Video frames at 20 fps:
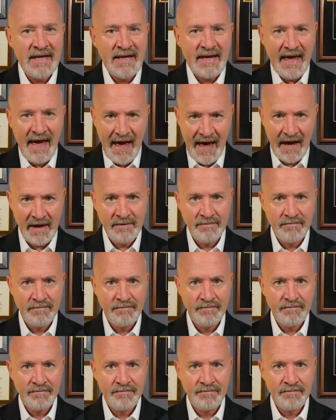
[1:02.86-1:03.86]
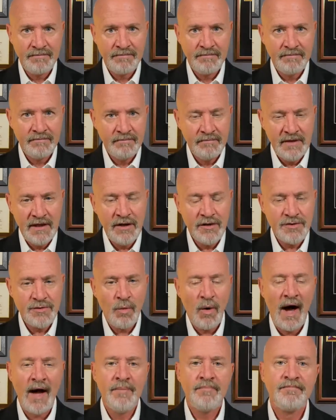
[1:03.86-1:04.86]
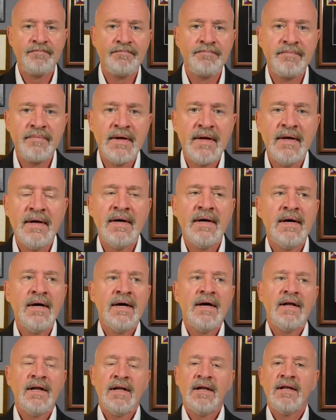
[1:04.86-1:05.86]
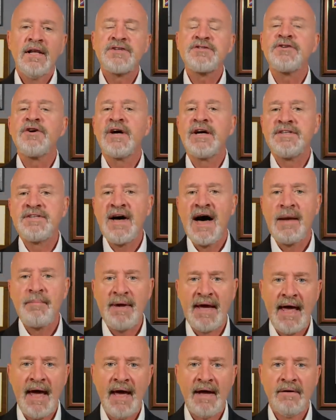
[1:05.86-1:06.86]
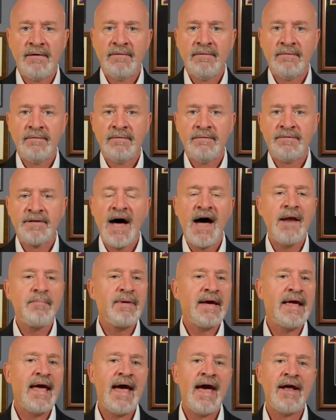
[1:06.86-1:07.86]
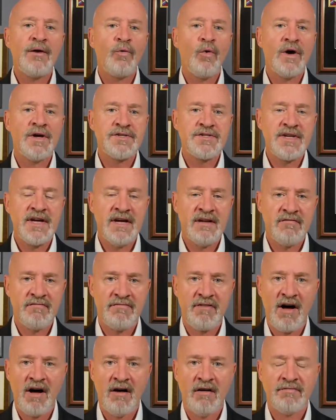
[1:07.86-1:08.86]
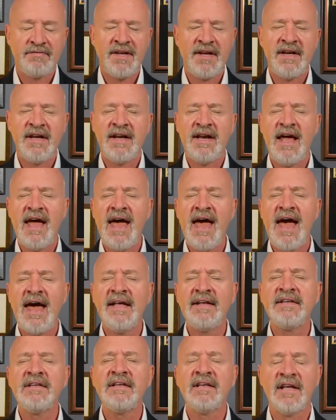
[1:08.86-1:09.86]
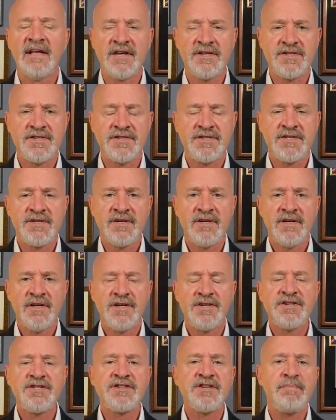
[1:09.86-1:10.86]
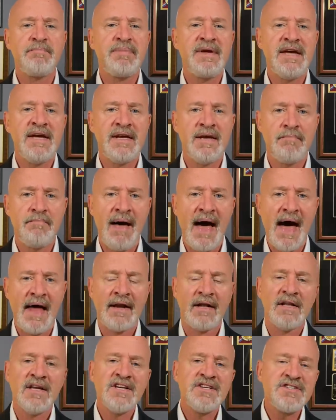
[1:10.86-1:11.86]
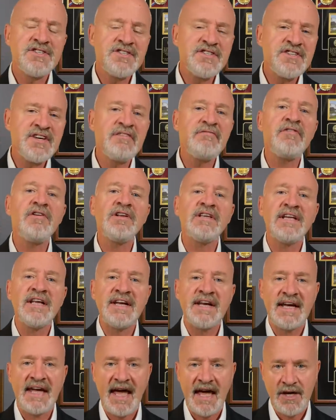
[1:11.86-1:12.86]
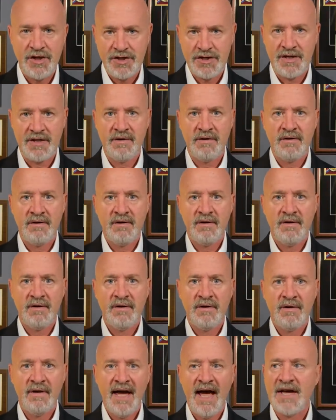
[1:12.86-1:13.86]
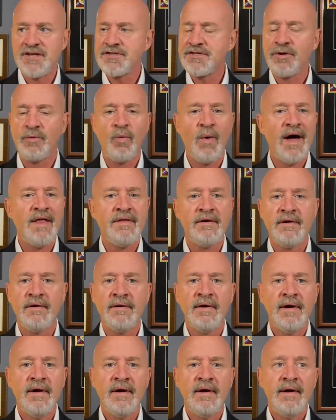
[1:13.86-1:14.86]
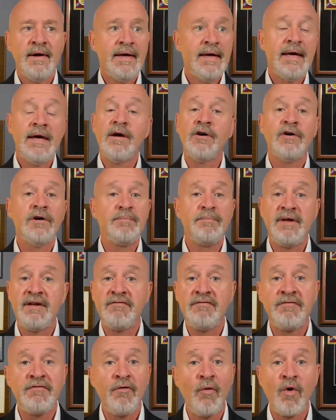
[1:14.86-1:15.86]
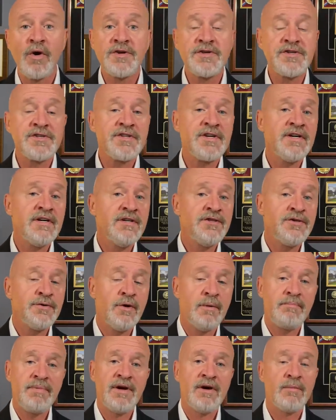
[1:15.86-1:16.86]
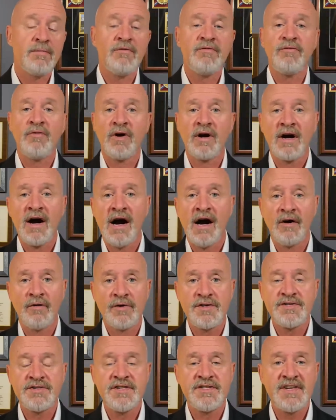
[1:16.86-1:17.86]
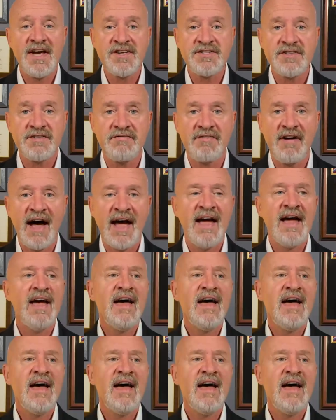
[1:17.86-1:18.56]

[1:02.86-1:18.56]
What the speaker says: can't. Here's why. Let's look at Don McGahn. Don McGahn was involved in an endless subpoena battle, civil litigation, as to whether he could be forced to appear before Congress to testify.